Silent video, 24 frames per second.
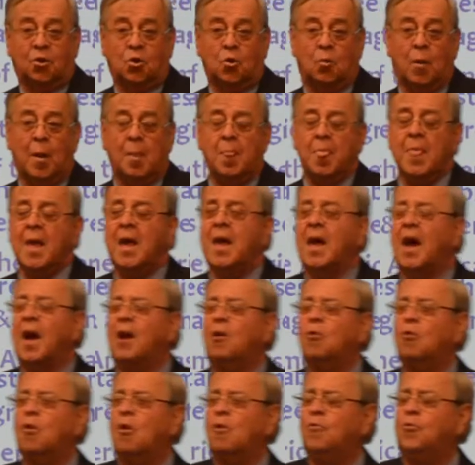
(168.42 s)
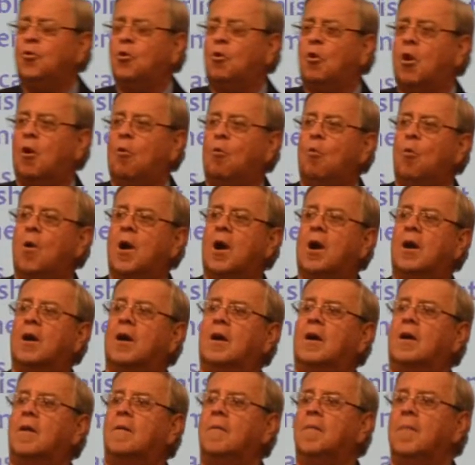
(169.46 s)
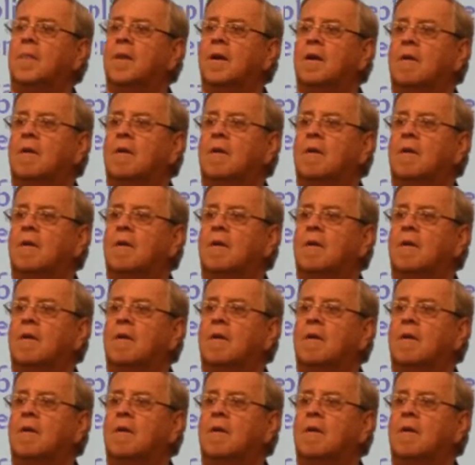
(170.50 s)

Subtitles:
Cuba. I don't know if you are aware,